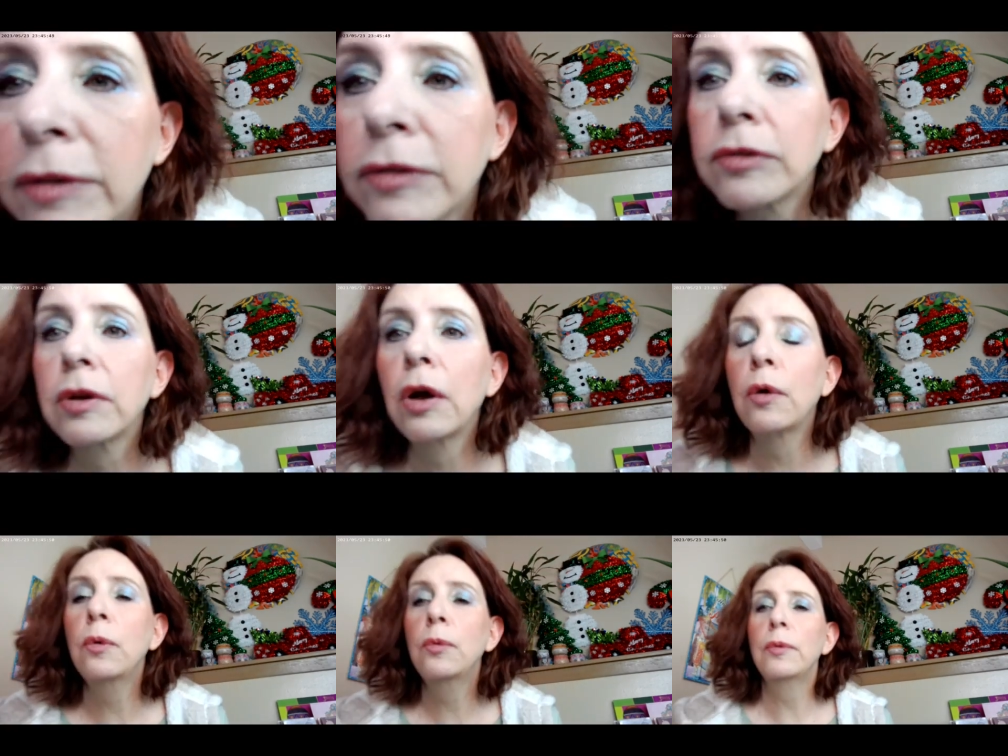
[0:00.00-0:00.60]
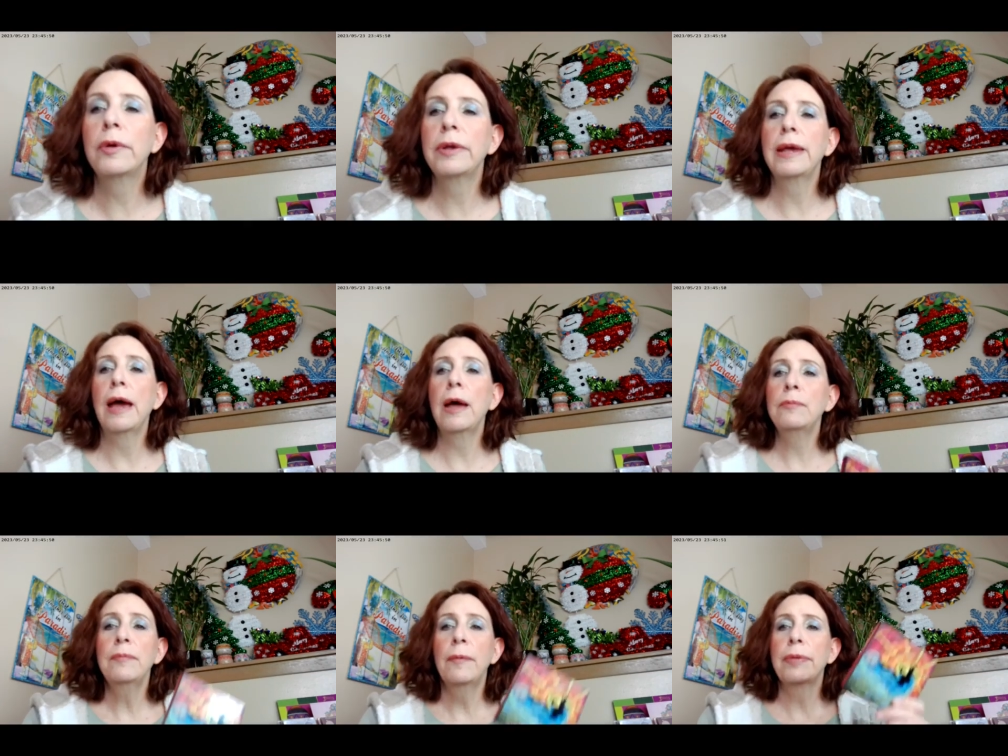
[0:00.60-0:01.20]
So,
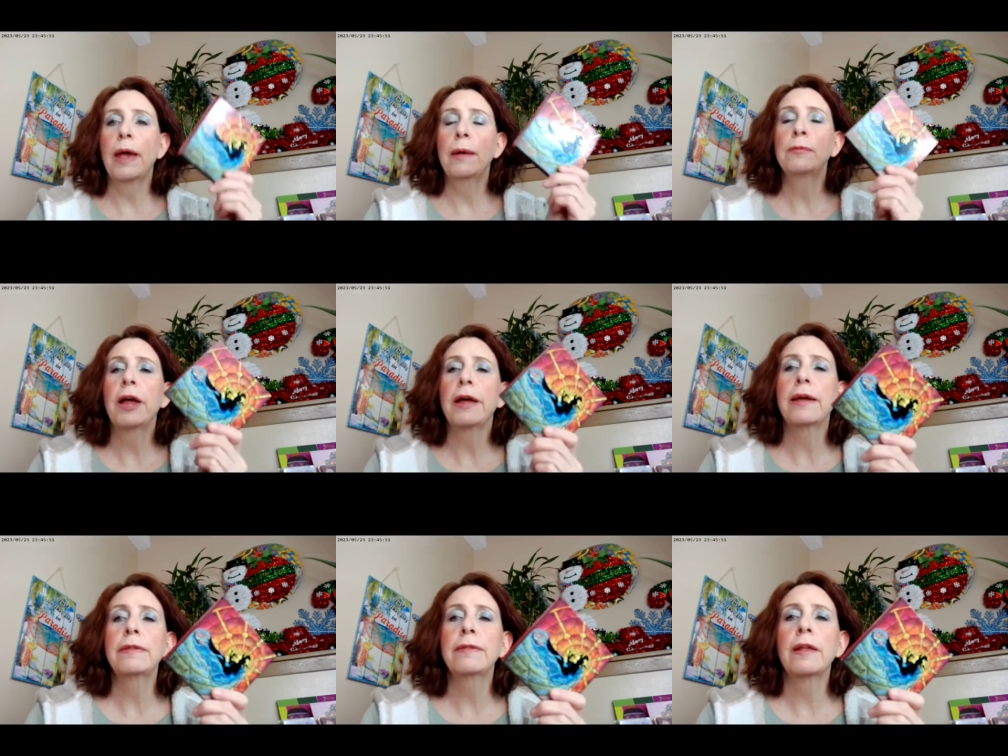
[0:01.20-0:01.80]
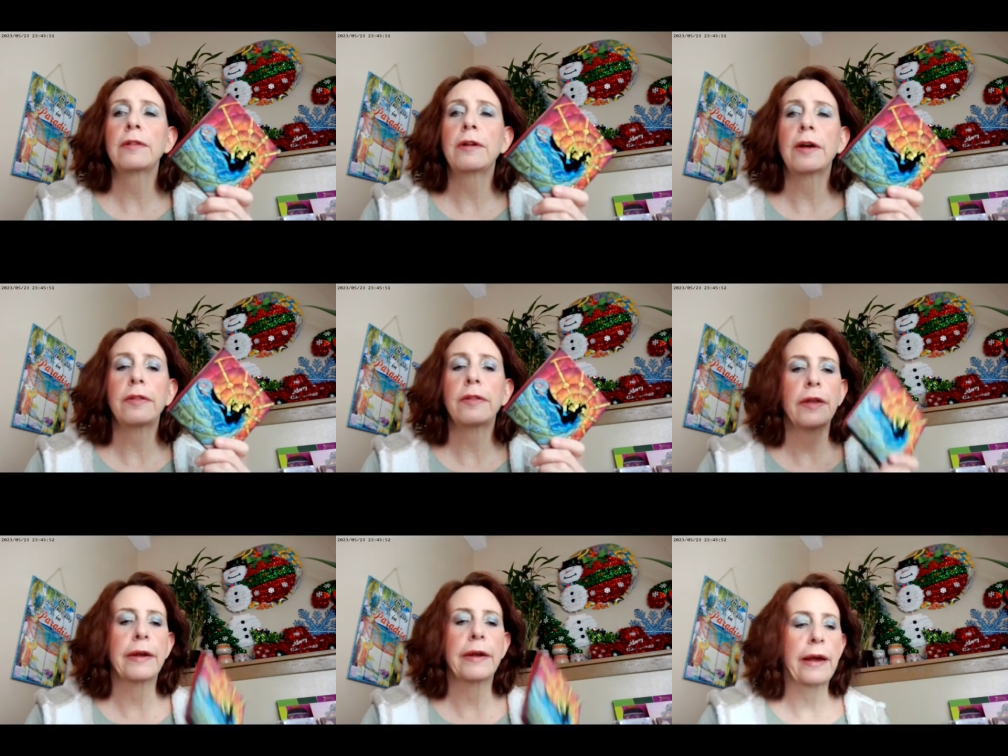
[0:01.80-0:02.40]
yeah, I'm liking the
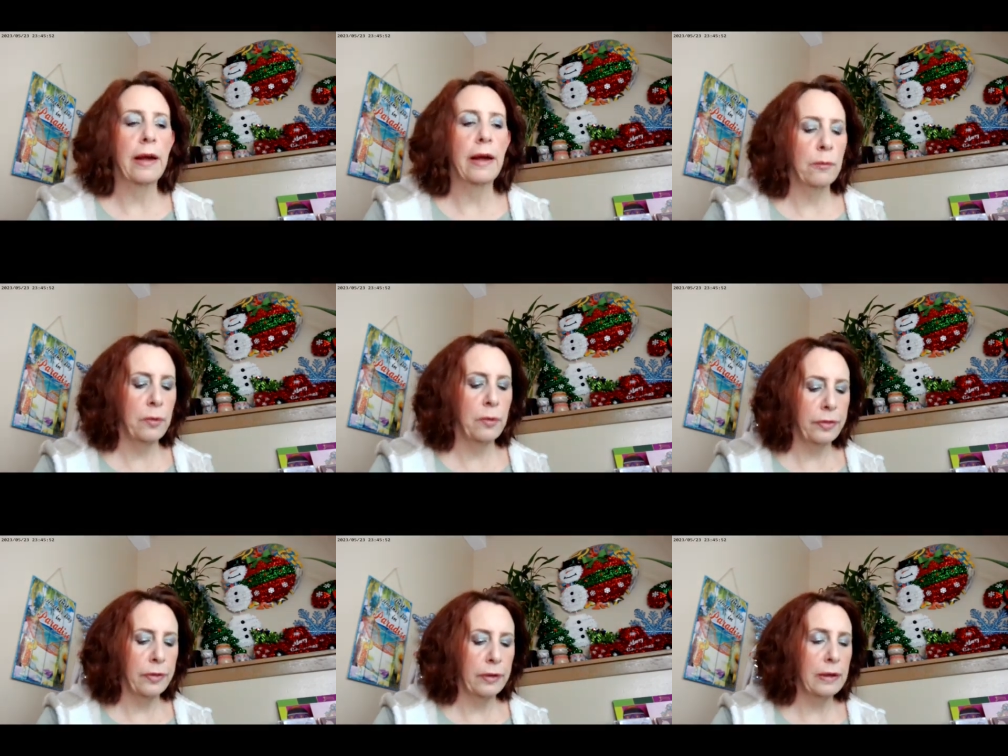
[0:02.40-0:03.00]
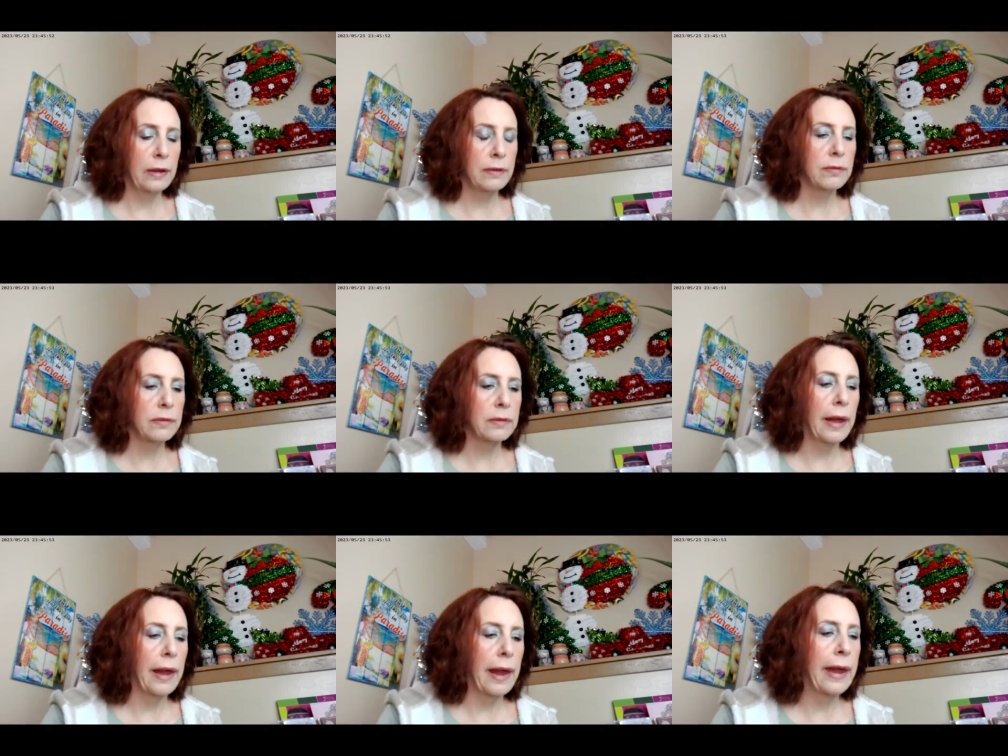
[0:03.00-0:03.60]
look that I got with
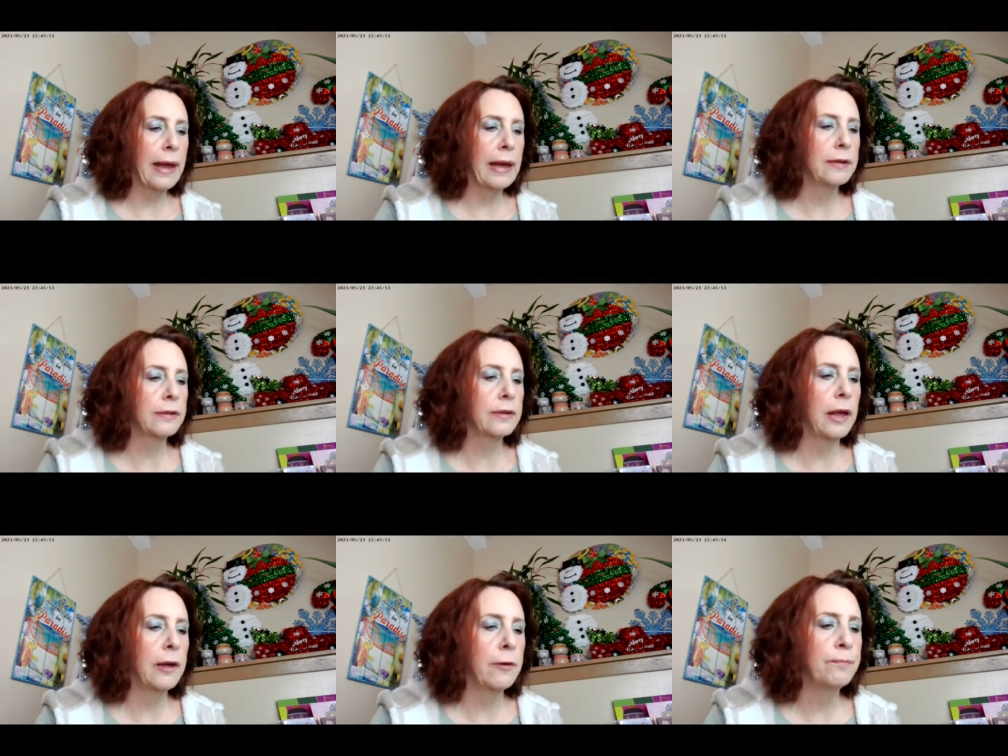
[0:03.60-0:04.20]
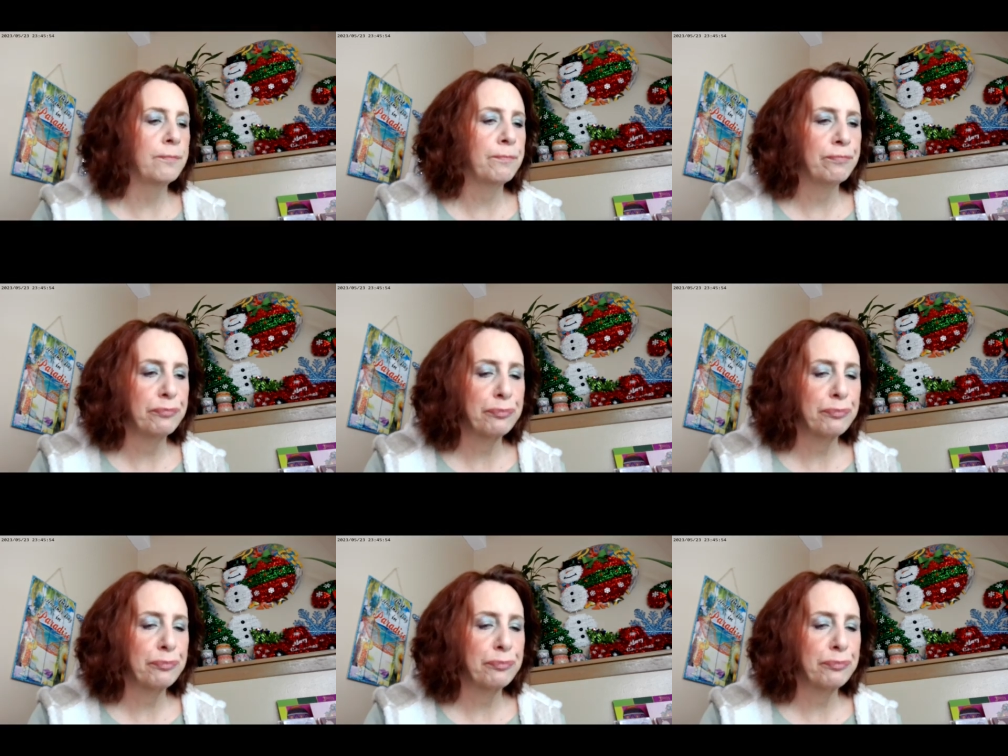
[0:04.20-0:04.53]
this, and um,